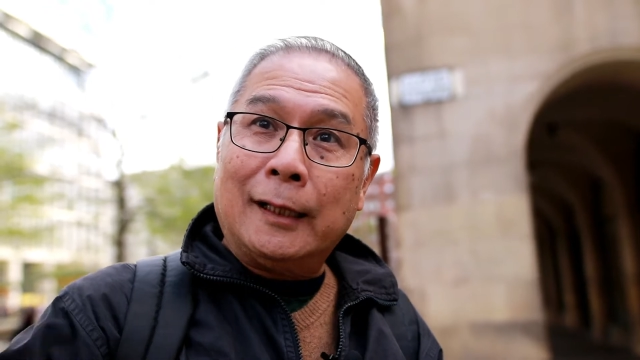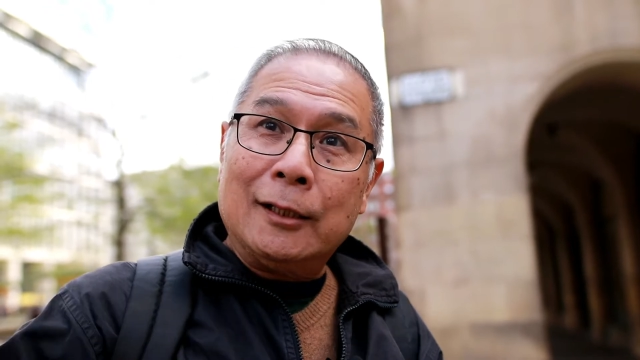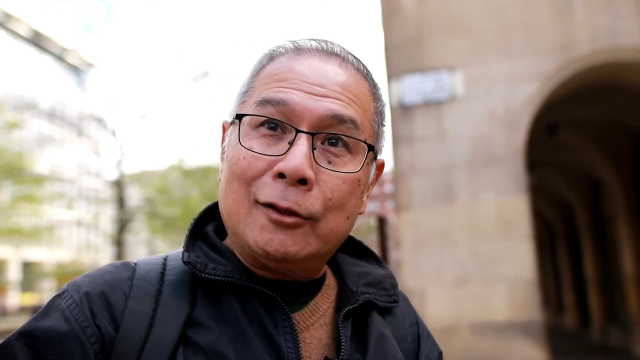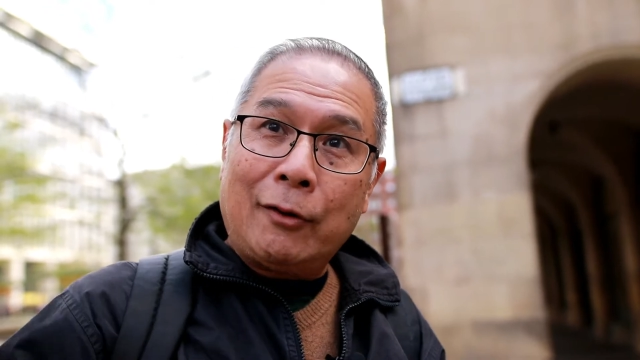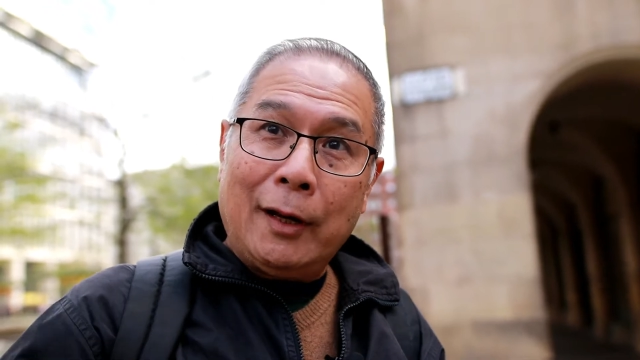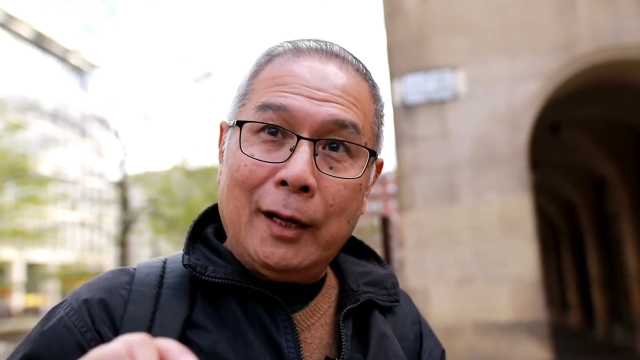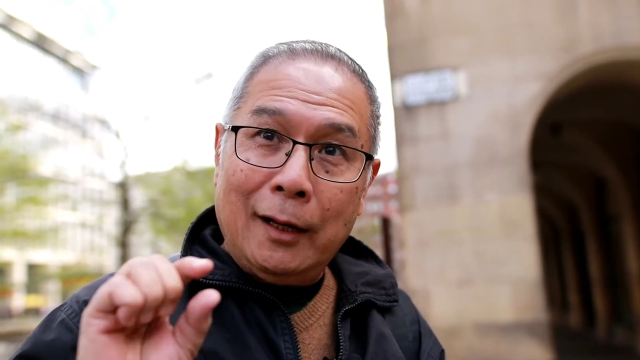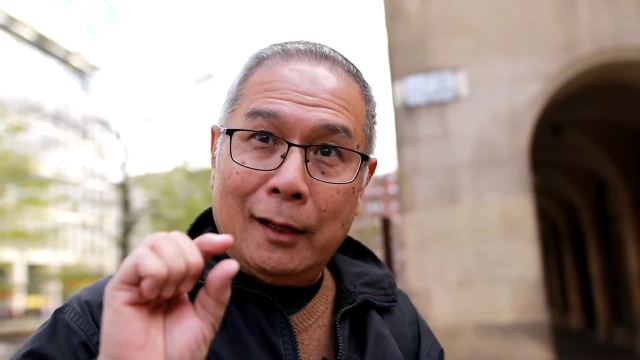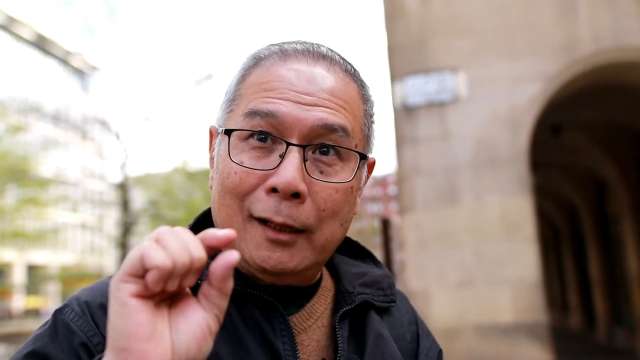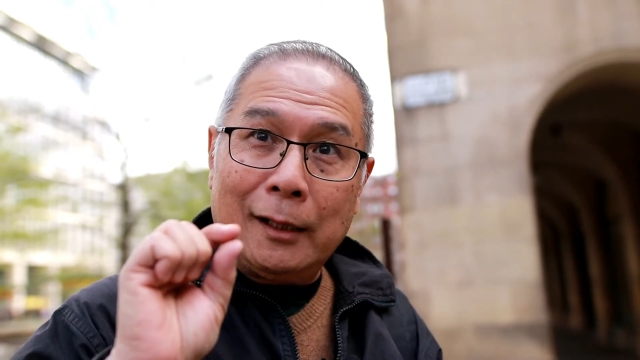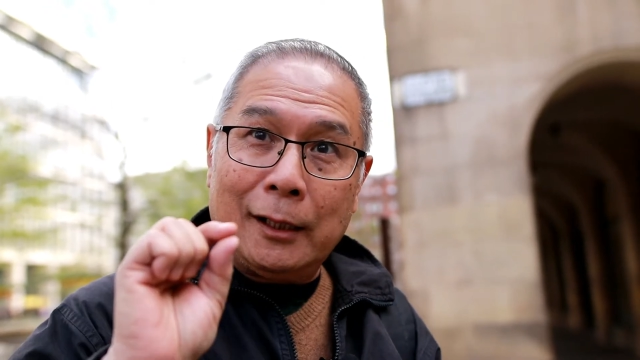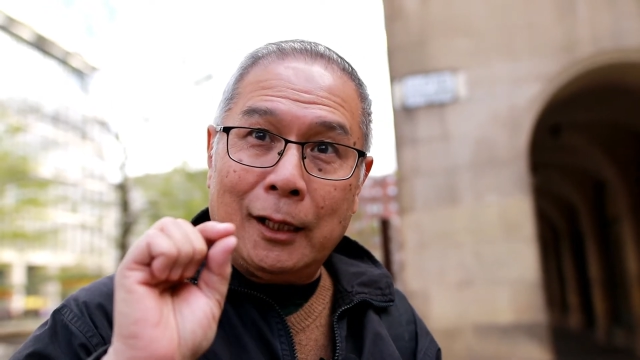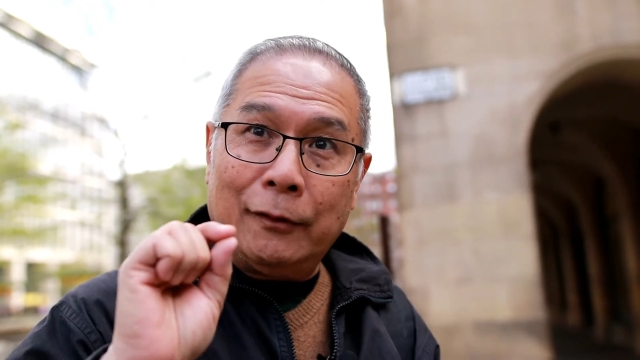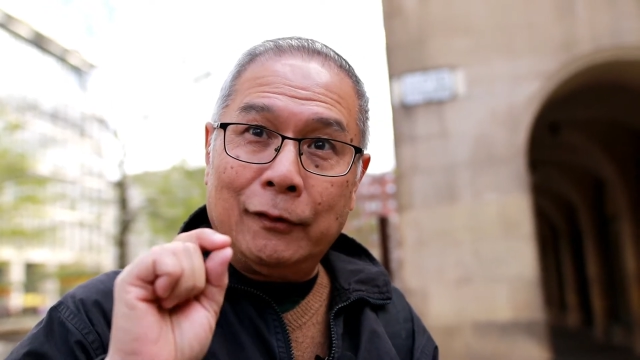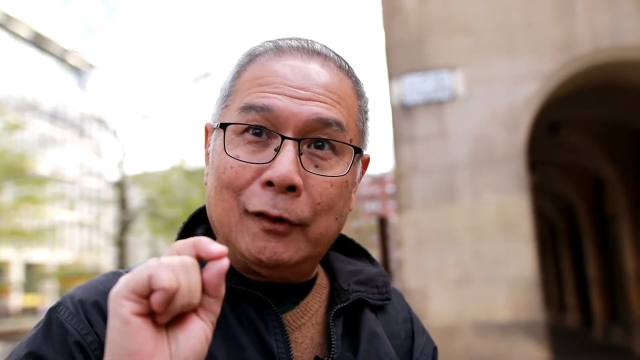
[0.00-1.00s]
country
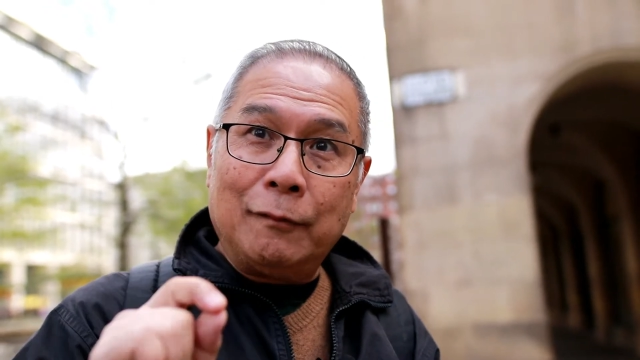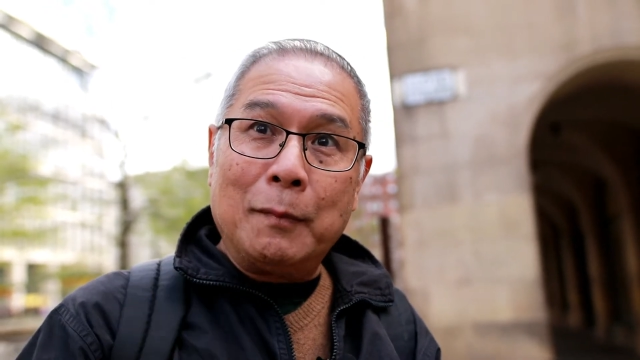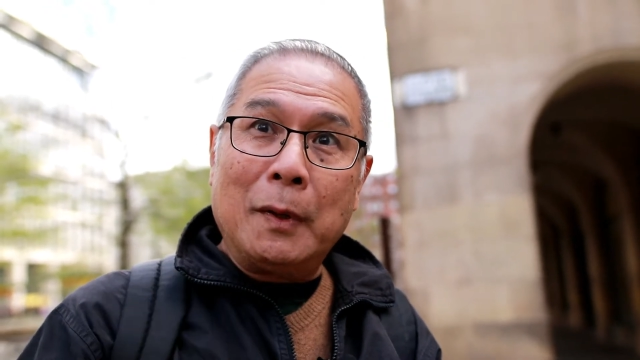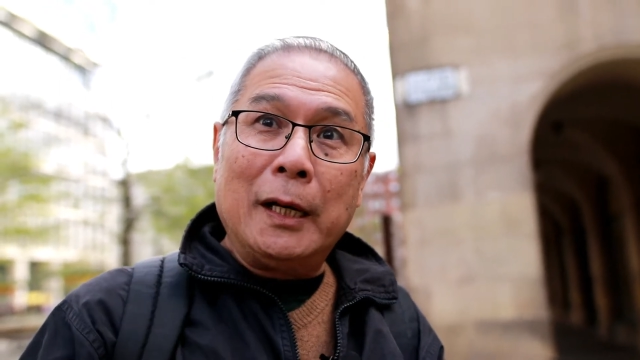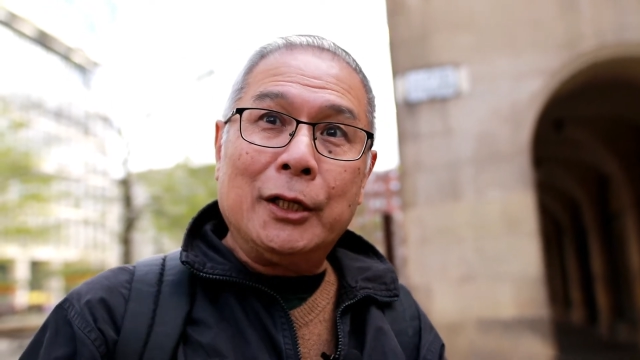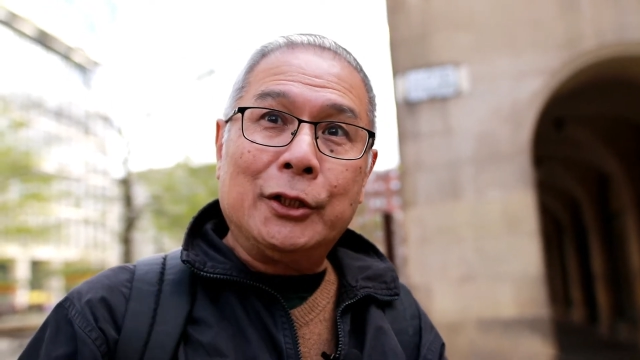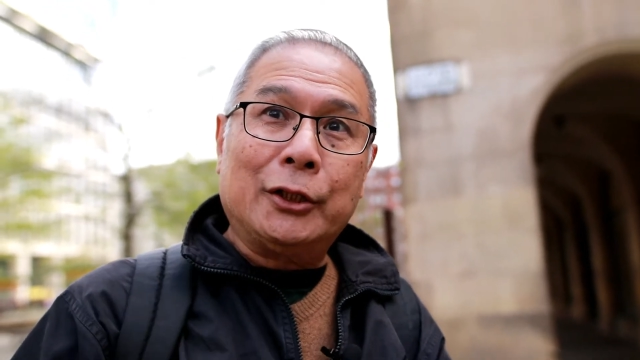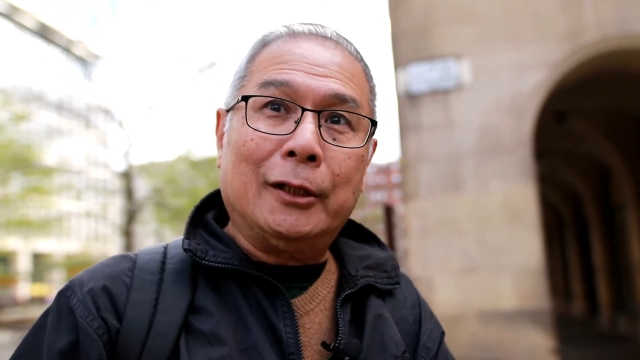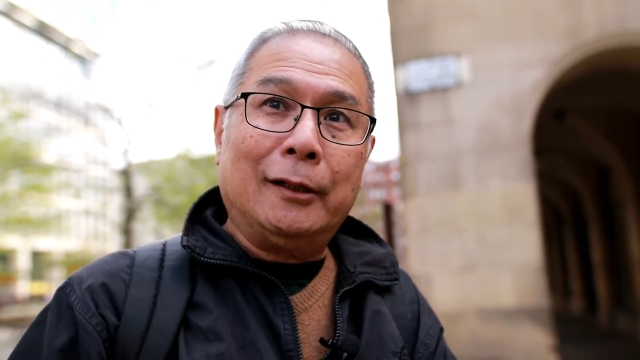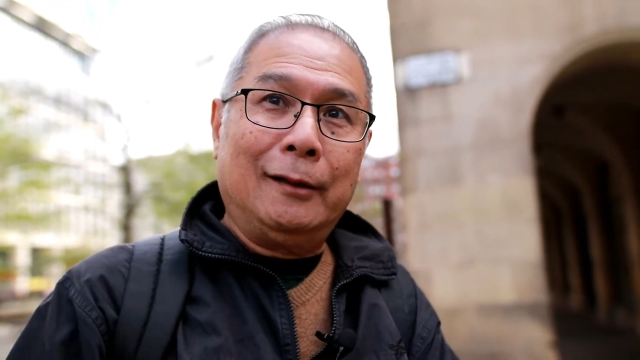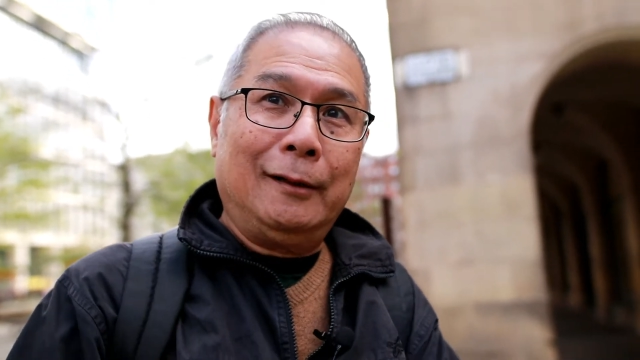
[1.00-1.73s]
south of Malaysia.